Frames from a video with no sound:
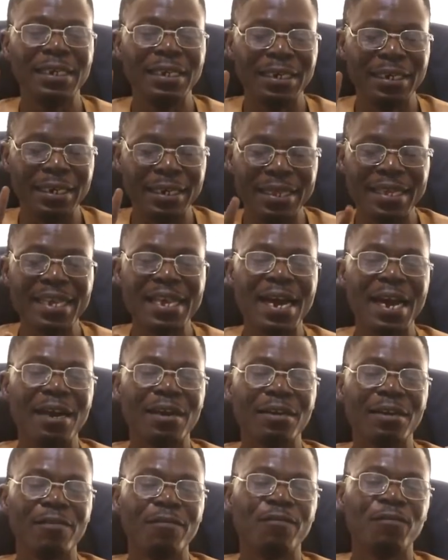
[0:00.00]
there.
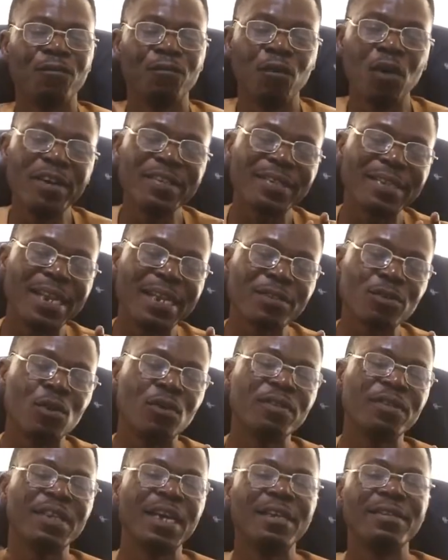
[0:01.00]
voiceless
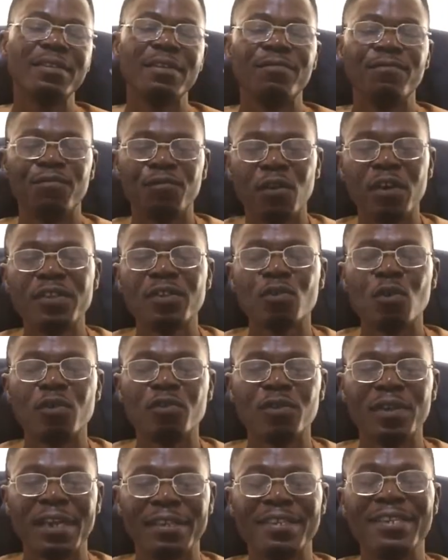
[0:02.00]
consonant, voice
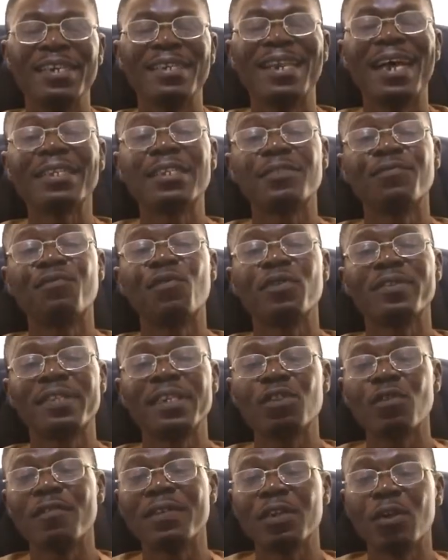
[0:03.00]
consonant. That is for
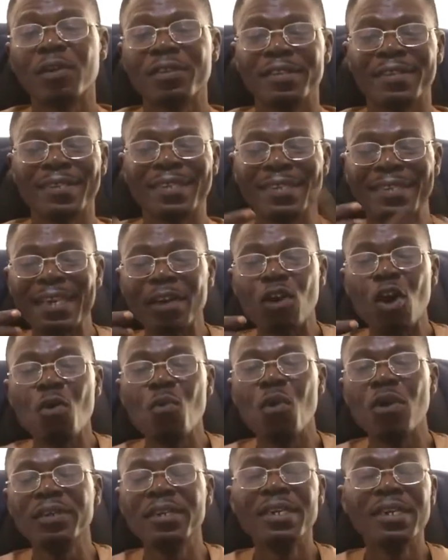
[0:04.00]
state of the glottis. The second
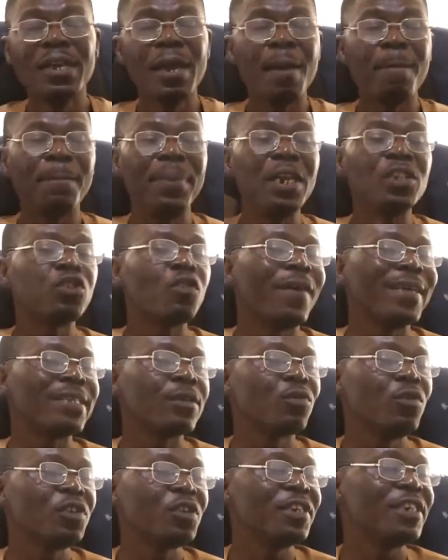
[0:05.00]
one, place of
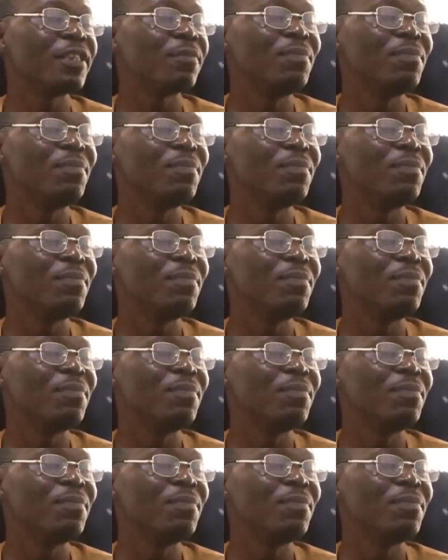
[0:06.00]
articulation, it